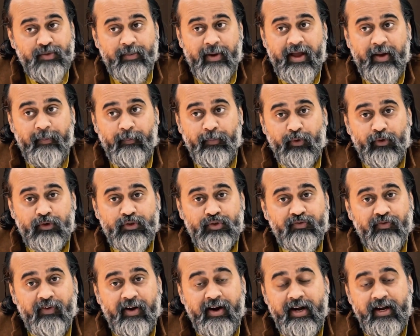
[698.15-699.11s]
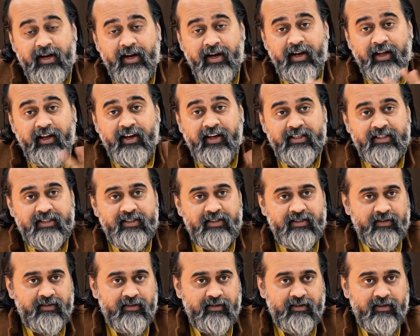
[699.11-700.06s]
my approach 180 degrees.